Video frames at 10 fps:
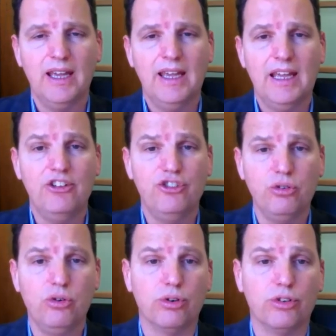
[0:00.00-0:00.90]
In due
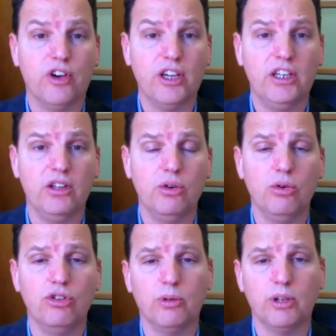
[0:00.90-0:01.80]
course, finding
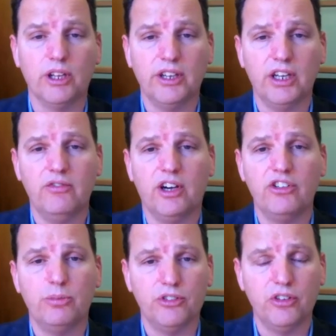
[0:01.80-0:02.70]
those will identify
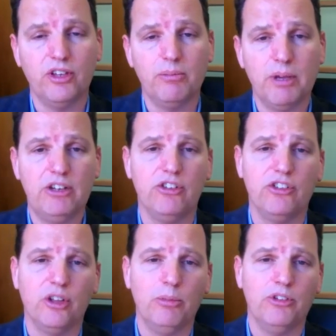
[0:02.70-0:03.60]
specific patient
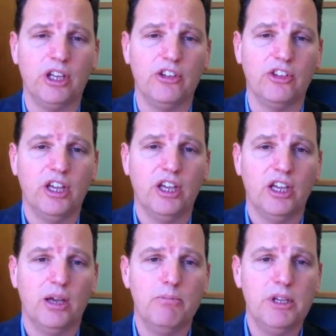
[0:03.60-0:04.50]
subsets
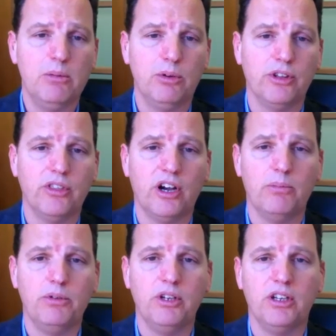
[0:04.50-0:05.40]
amenable to
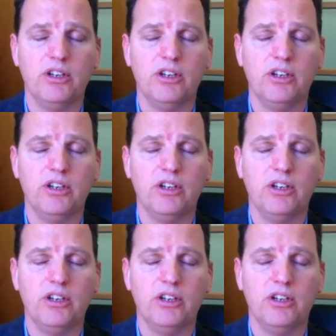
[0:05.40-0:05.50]
therapeutic